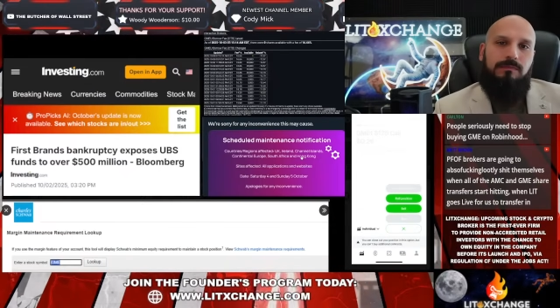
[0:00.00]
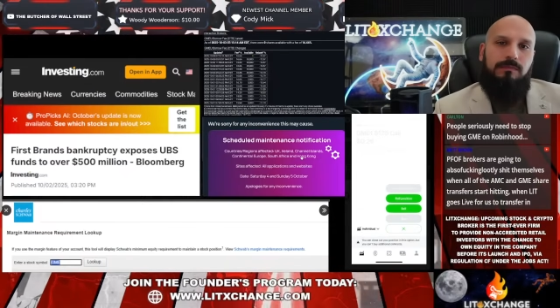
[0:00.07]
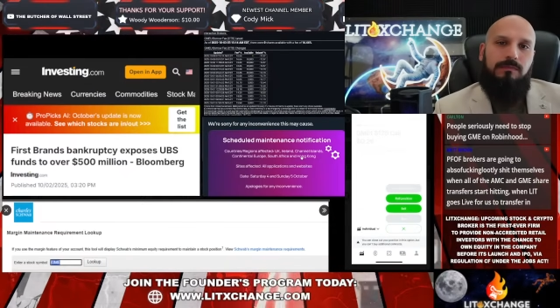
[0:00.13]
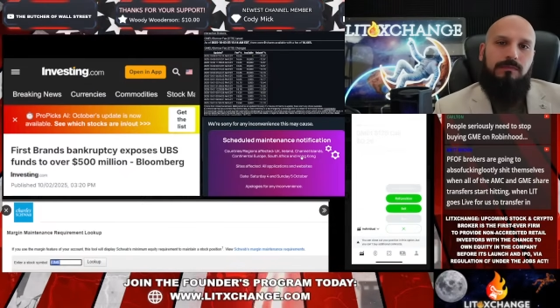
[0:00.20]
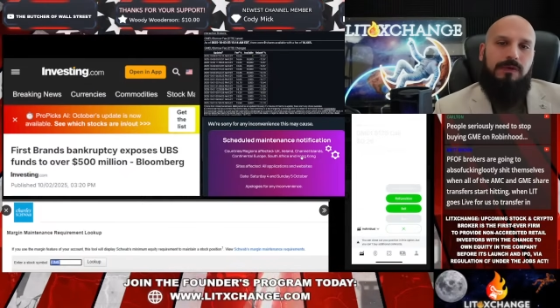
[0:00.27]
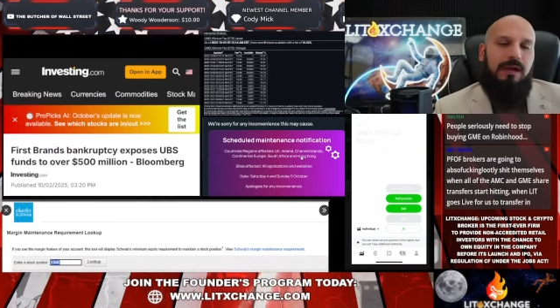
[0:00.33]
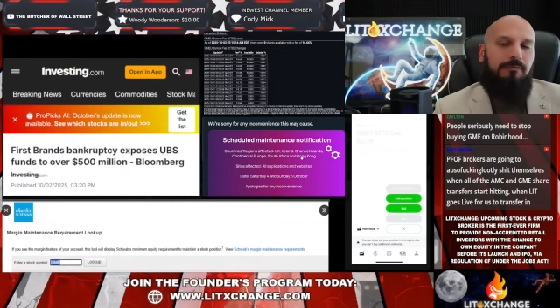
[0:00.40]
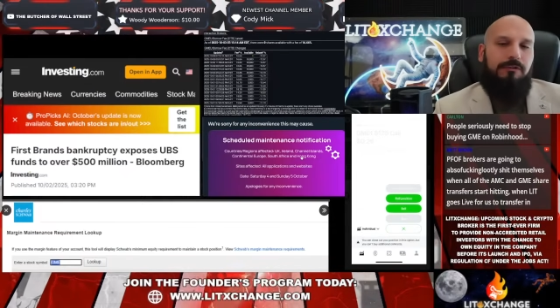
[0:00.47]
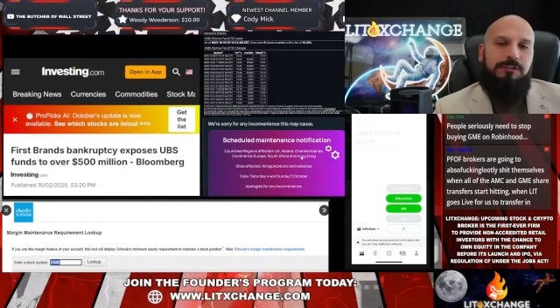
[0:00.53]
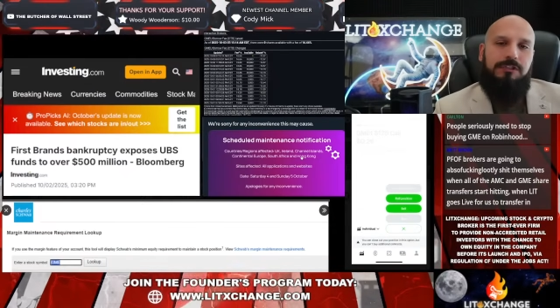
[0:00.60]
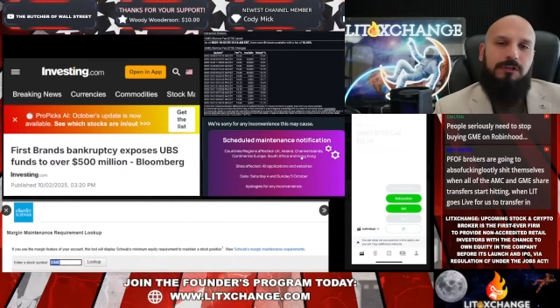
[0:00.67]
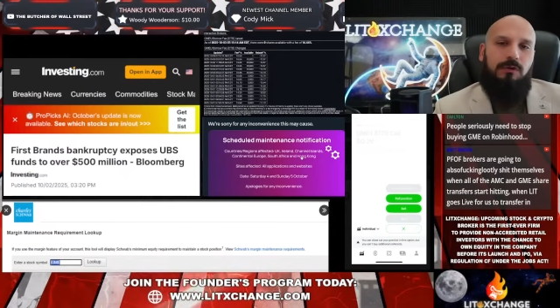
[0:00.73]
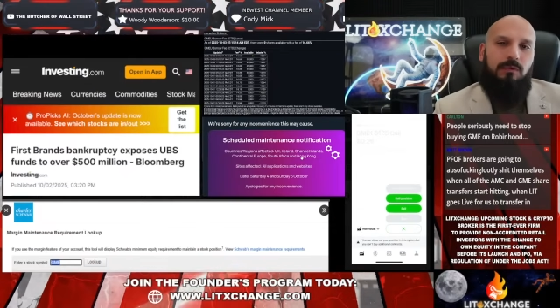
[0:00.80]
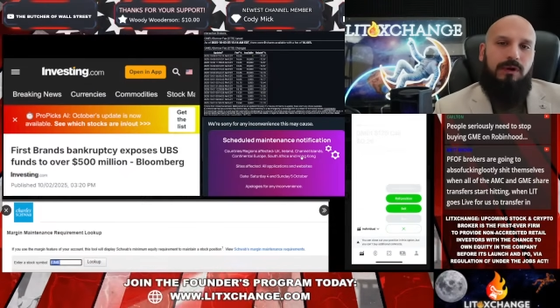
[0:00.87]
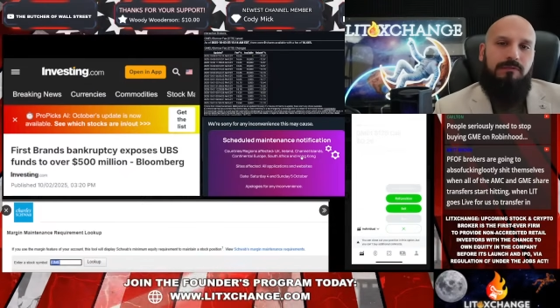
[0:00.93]
Every
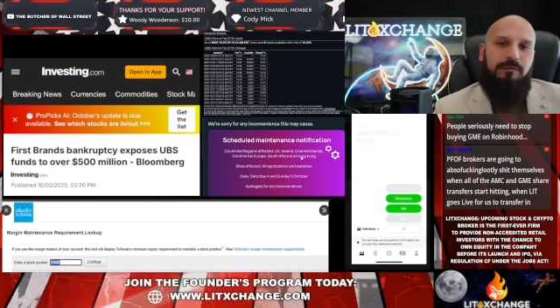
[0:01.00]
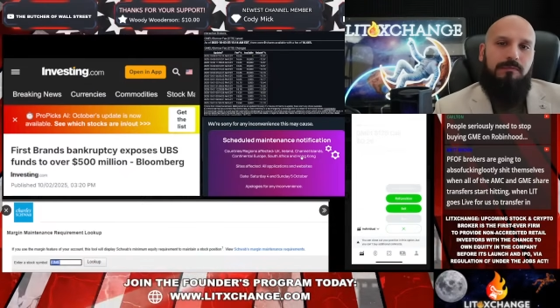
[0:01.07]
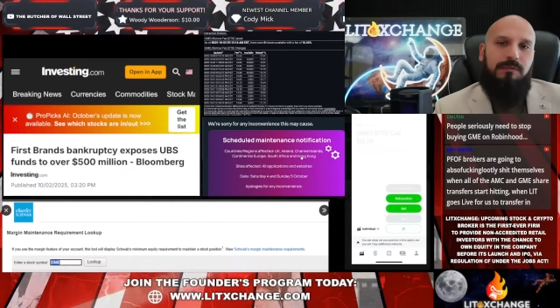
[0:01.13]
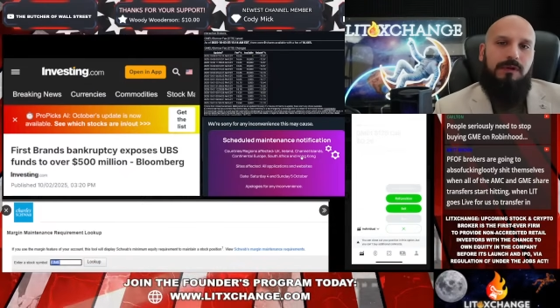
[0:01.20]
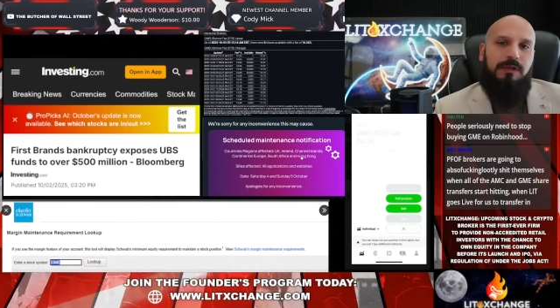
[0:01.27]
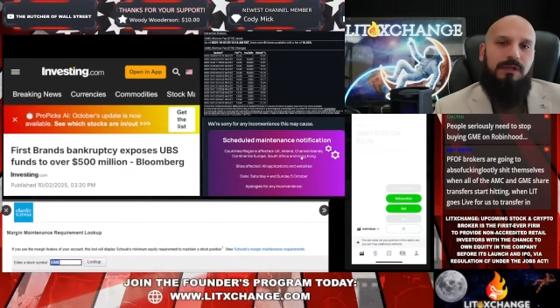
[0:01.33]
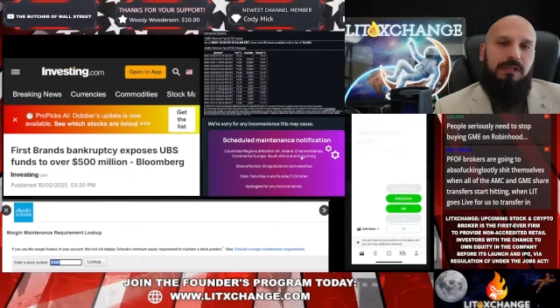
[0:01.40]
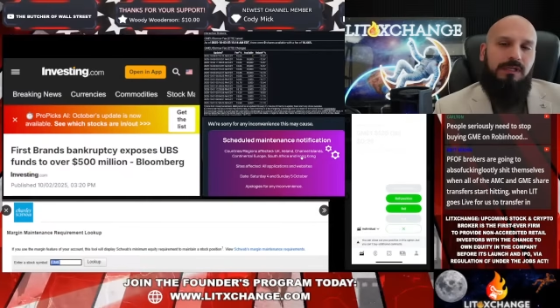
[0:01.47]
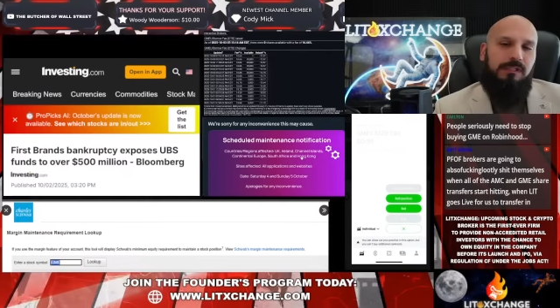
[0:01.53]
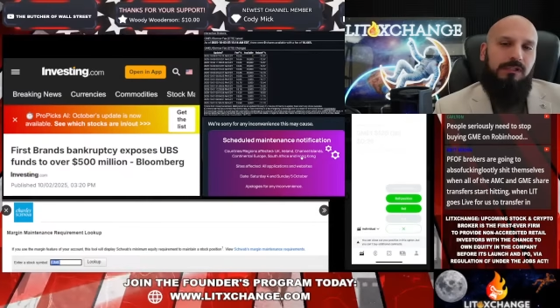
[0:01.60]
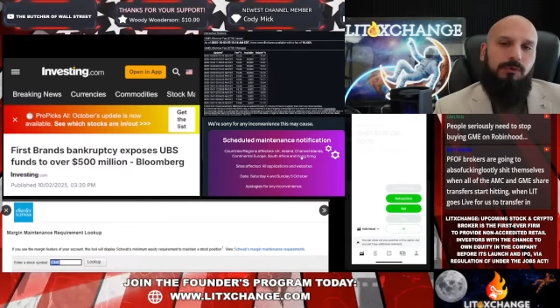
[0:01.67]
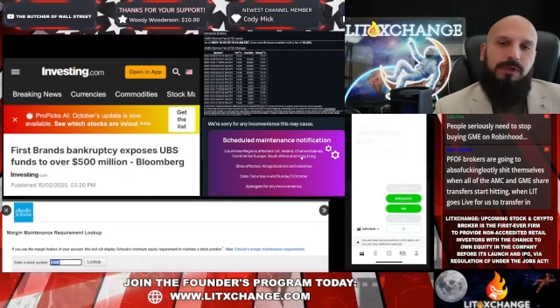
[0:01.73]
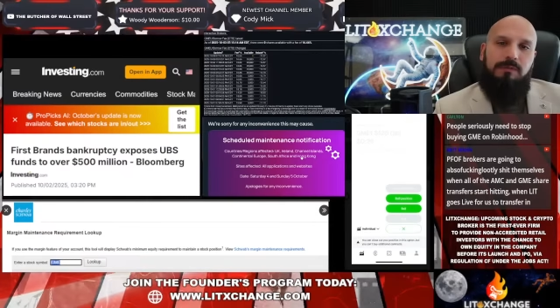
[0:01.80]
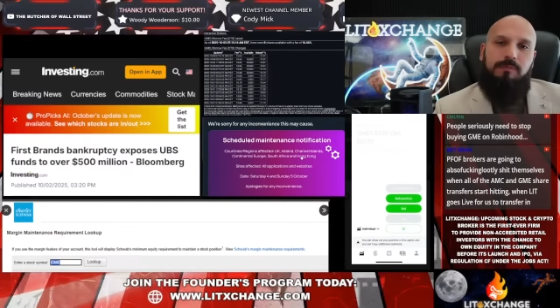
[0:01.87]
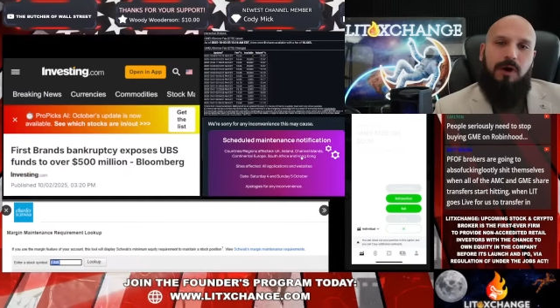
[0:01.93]
single one of them,
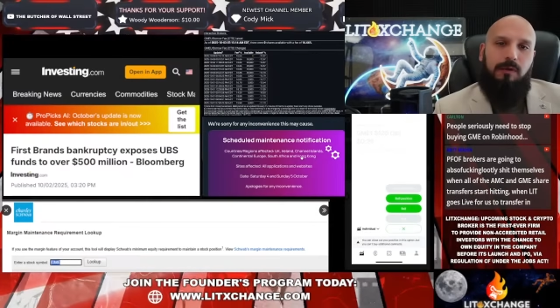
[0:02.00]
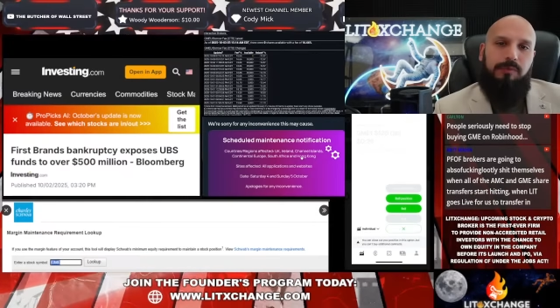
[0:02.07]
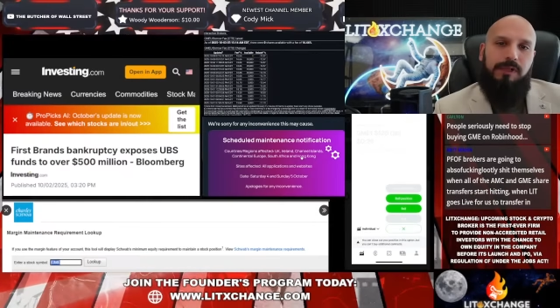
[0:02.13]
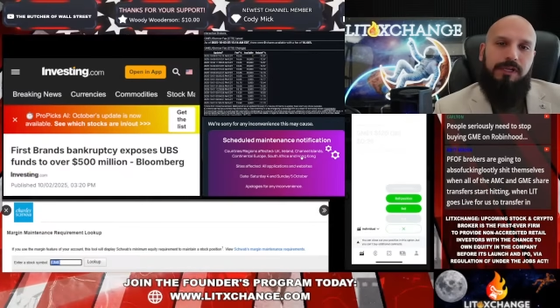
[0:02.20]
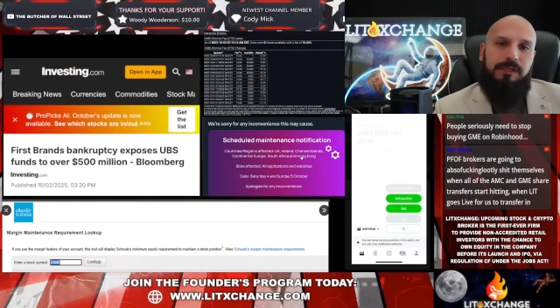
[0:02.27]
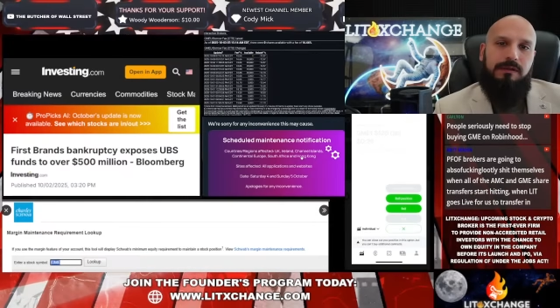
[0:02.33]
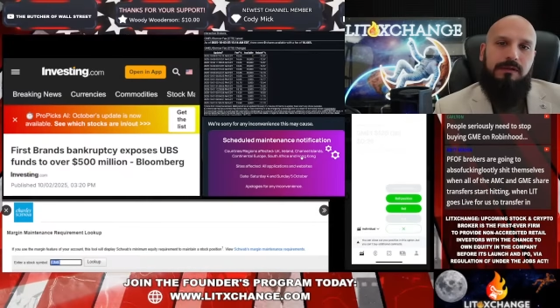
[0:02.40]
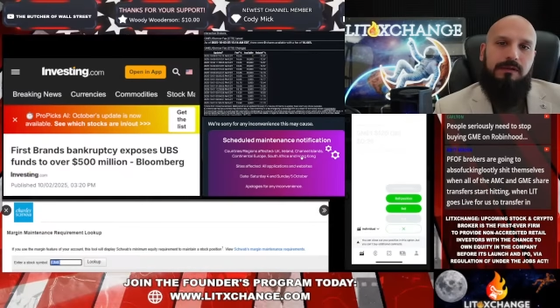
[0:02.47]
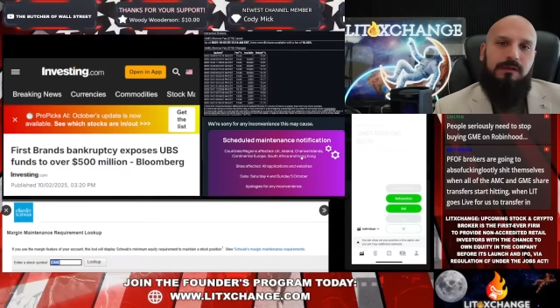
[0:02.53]
including Public,